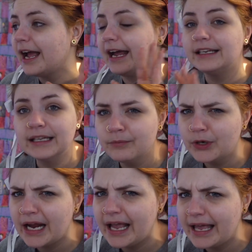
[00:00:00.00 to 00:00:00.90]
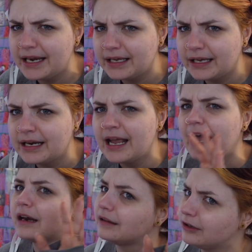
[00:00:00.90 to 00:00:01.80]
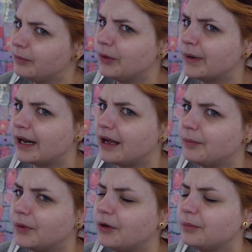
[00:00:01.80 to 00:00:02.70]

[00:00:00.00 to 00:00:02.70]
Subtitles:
and then when I edit, and a little bit when I upload,